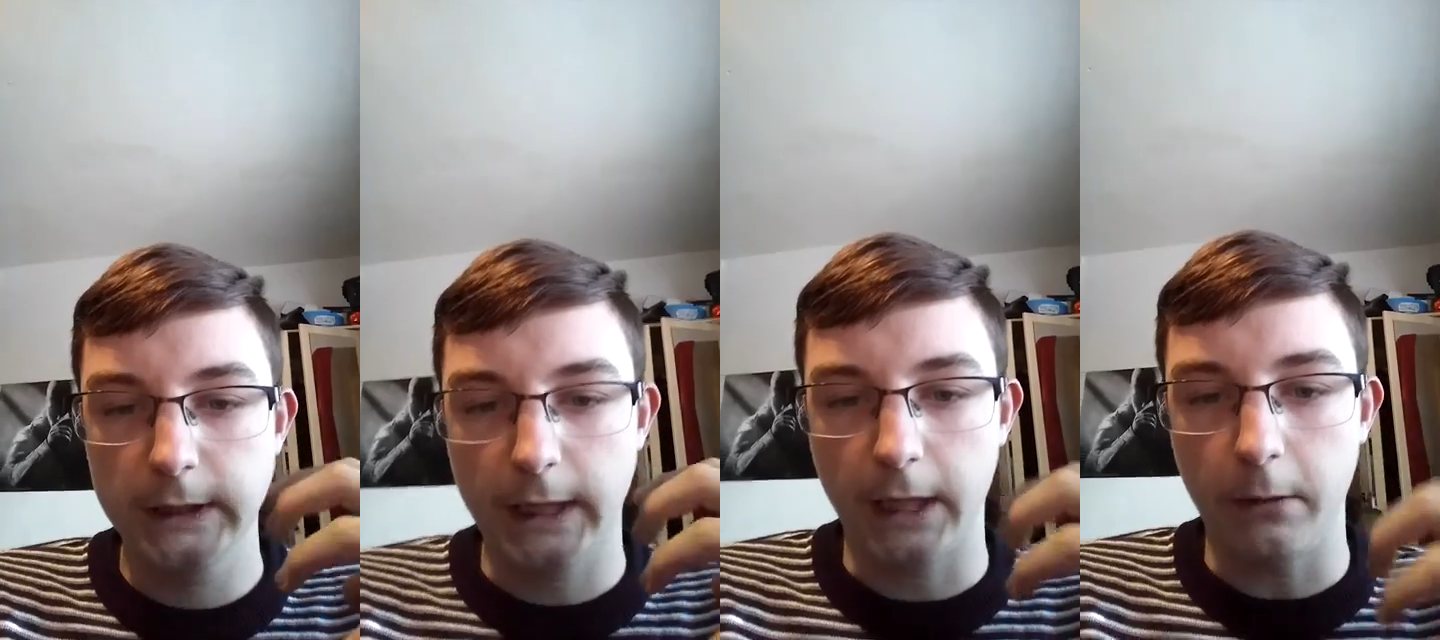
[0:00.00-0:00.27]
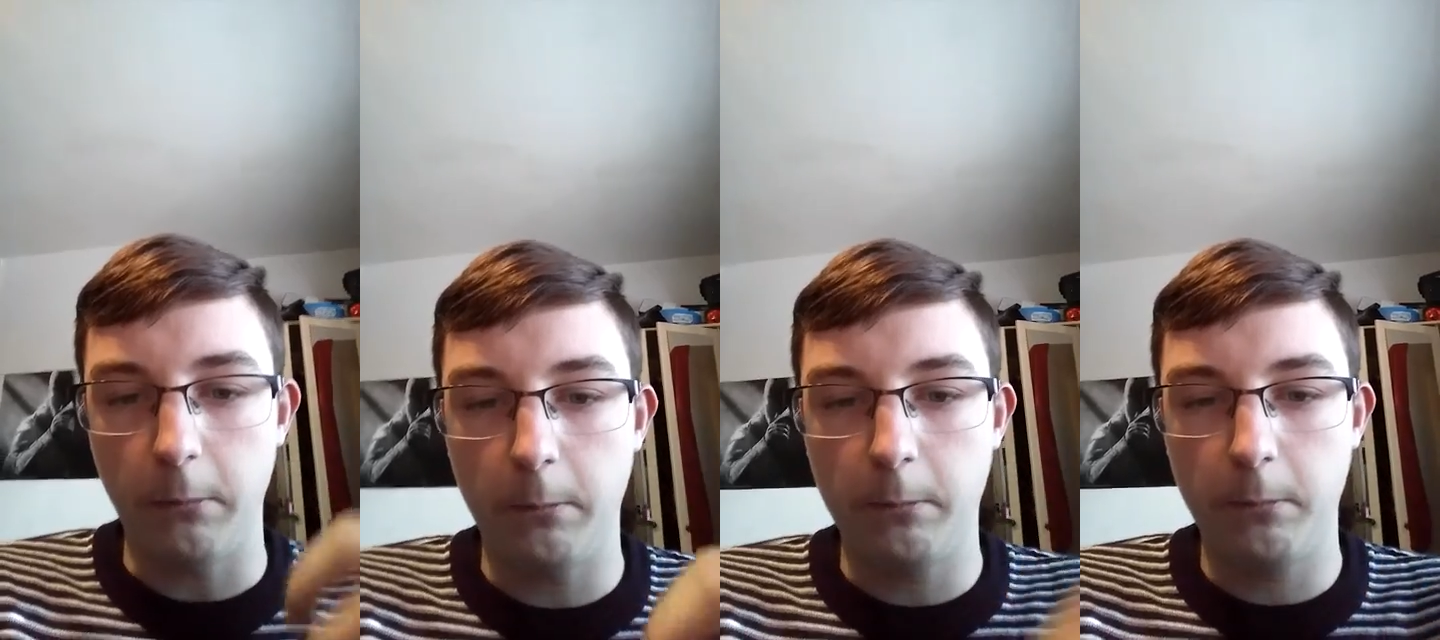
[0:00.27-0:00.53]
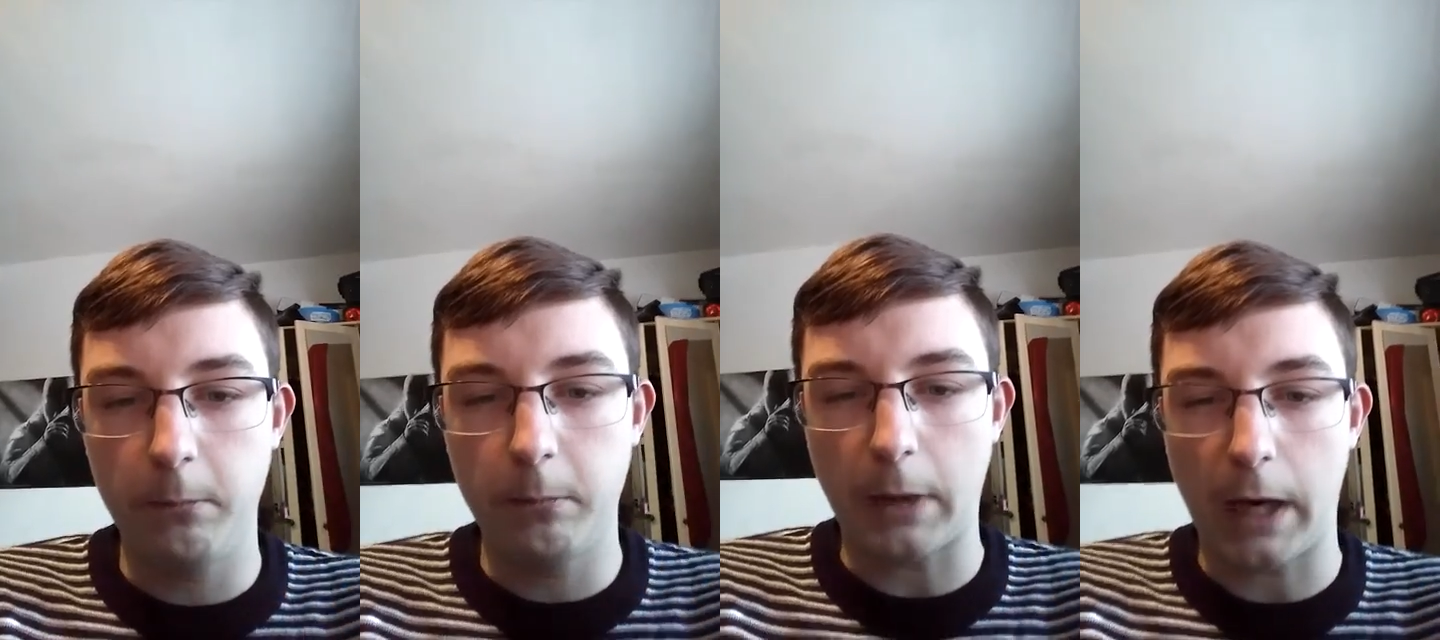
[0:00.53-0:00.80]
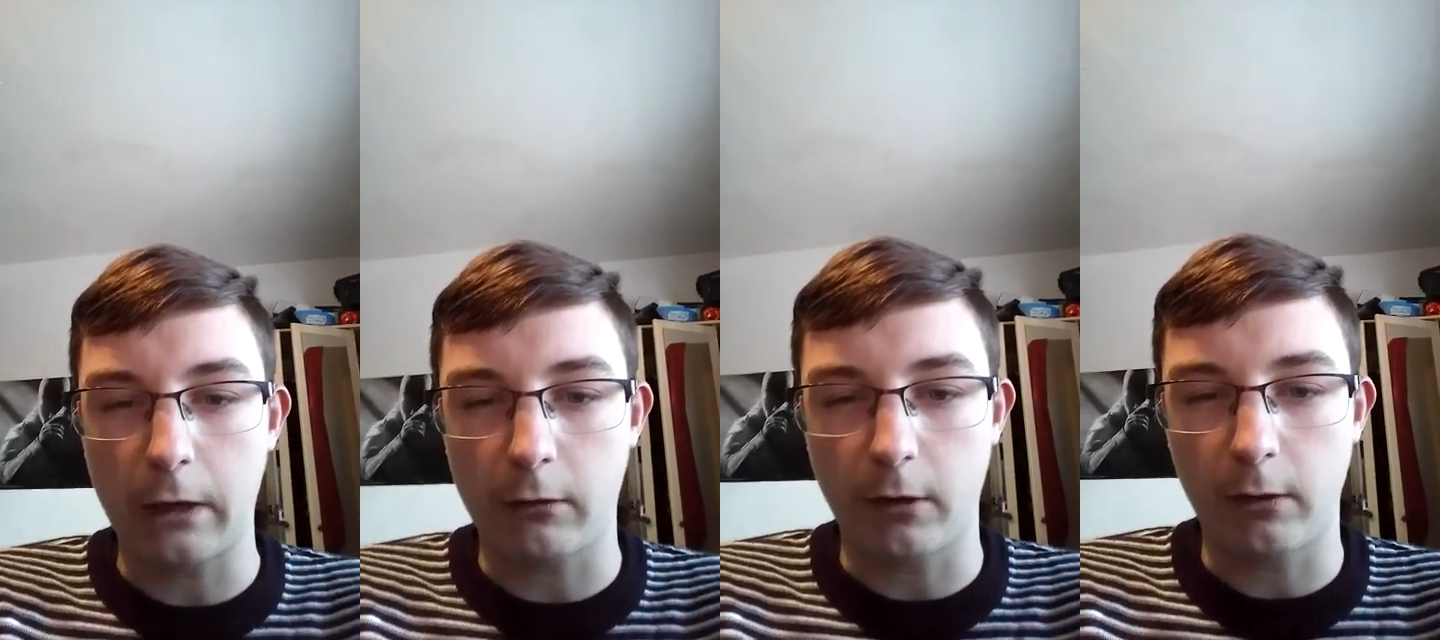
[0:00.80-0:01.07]
kind of
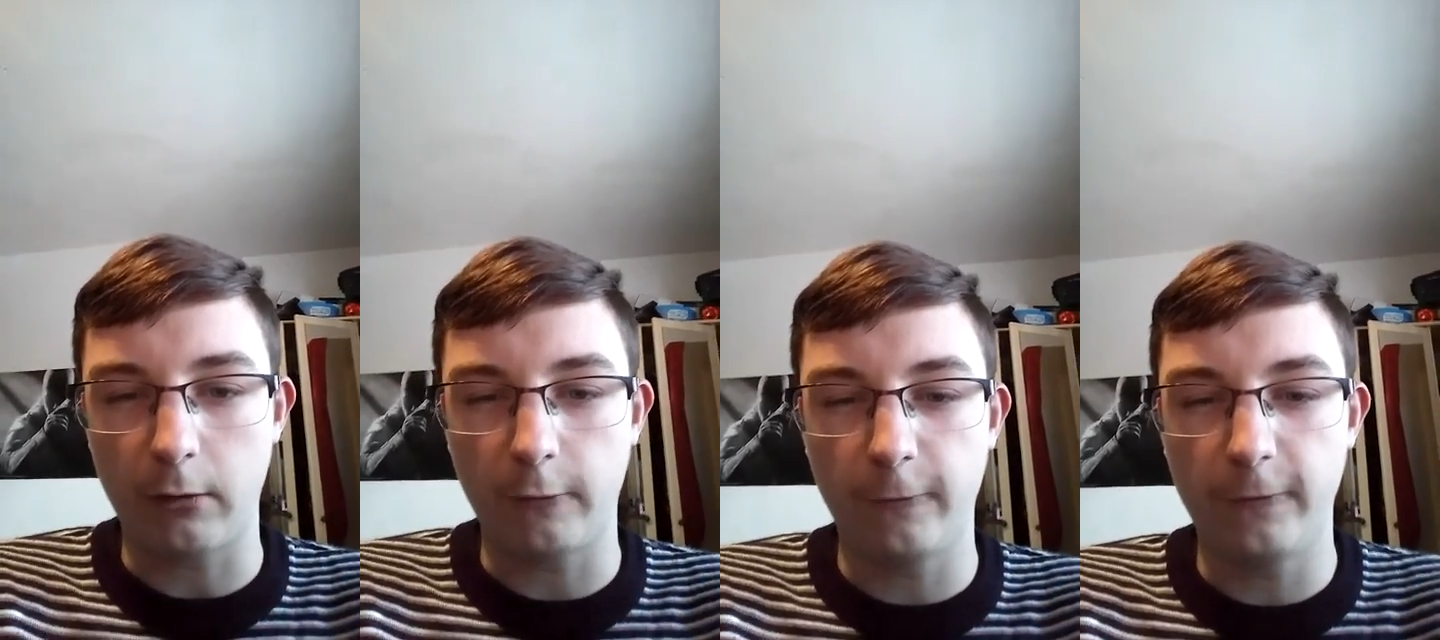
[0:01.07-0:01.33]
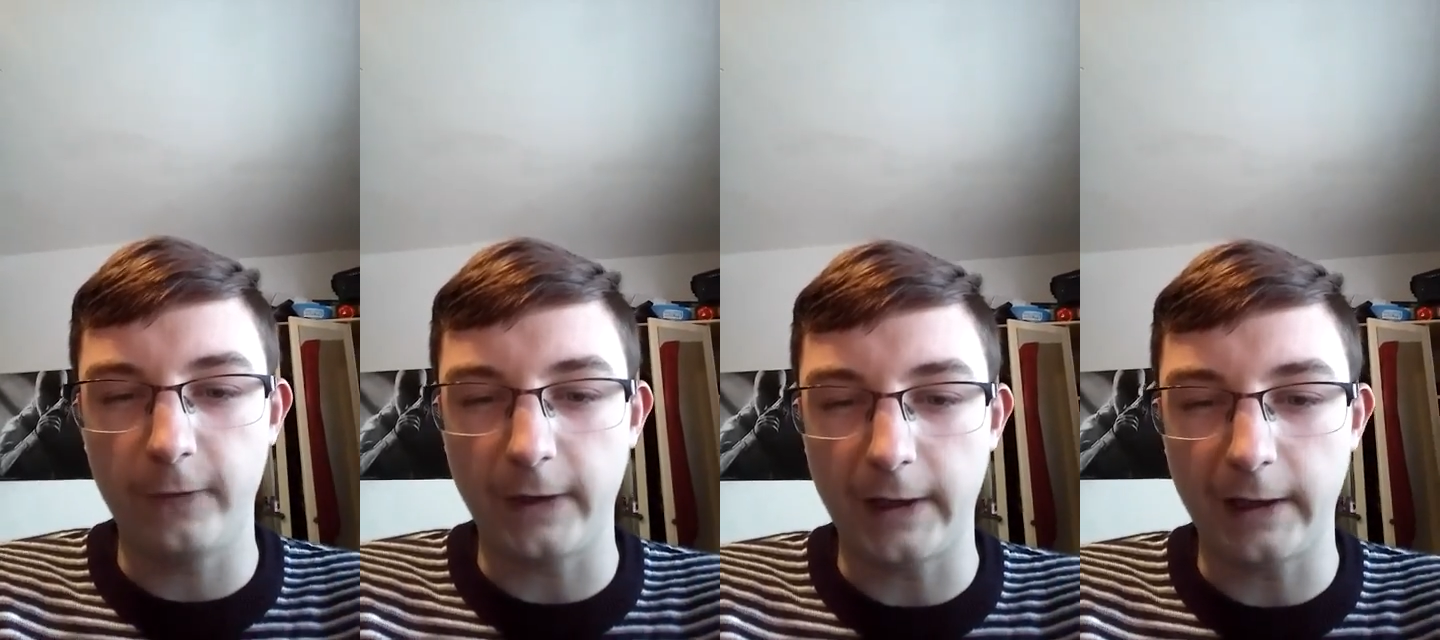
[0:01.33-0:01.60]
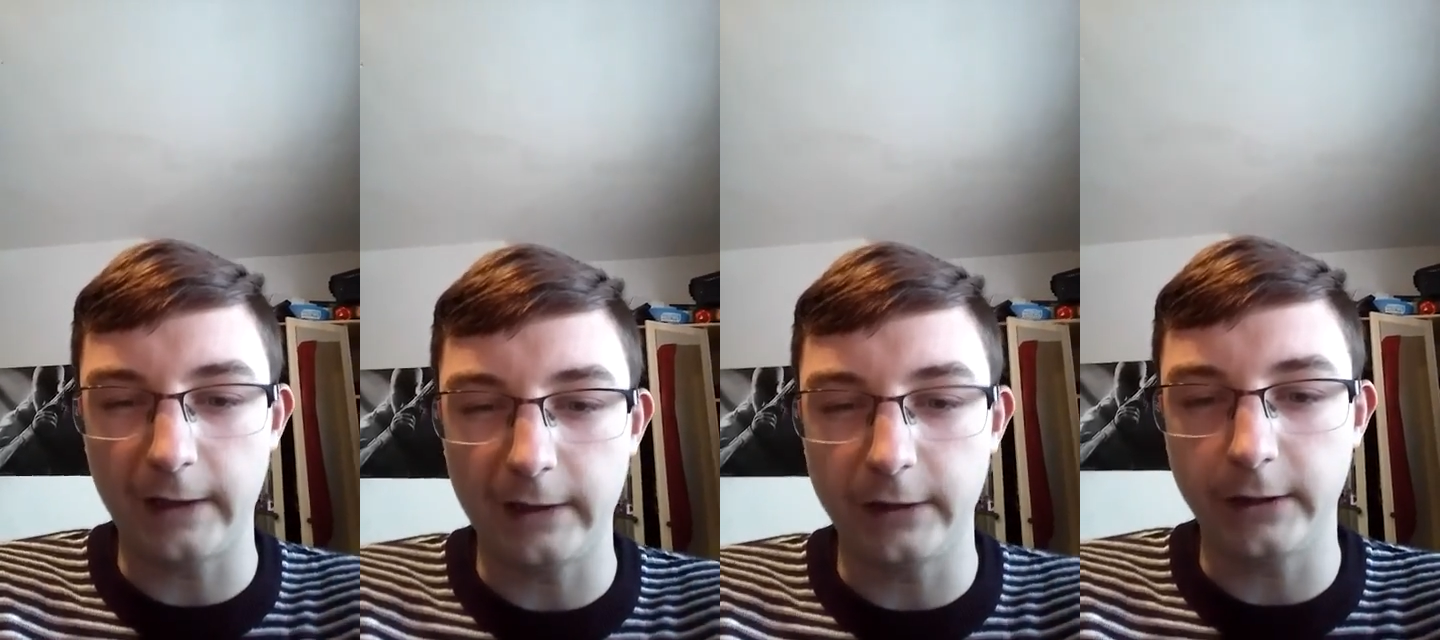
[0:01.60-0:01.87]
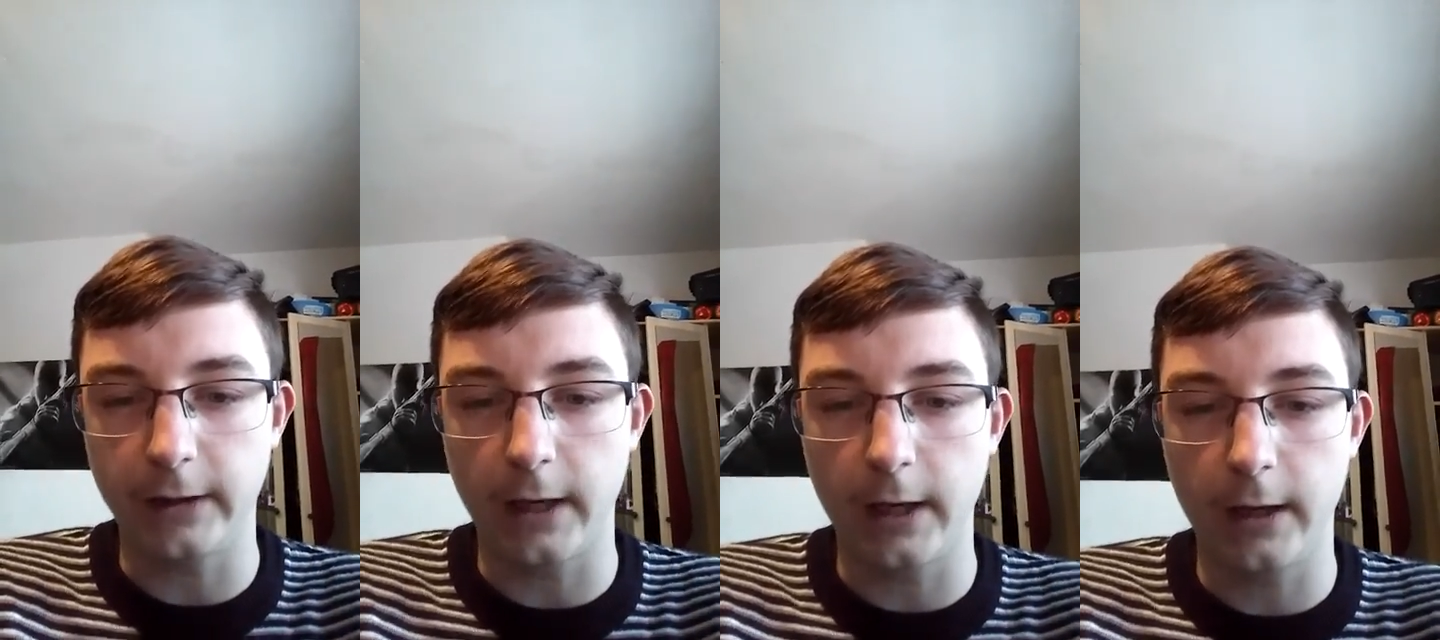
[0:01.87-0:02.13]
background feeling that
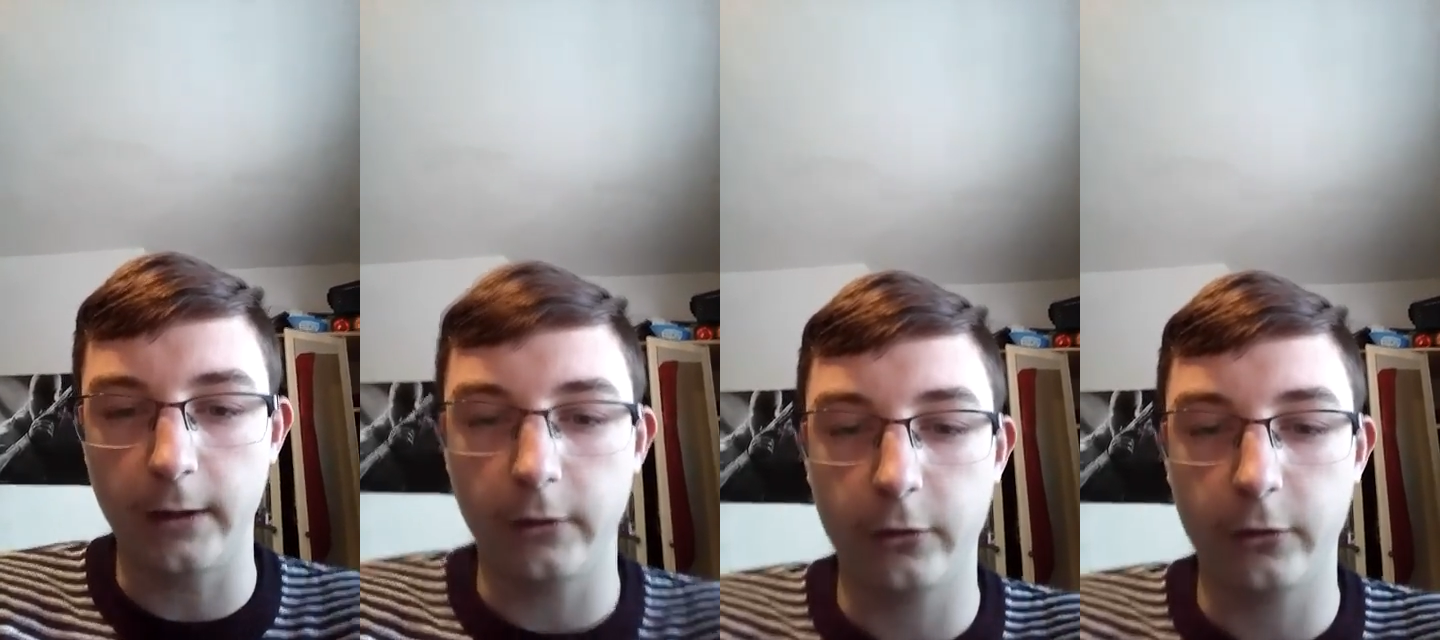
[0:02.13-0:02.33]
you get.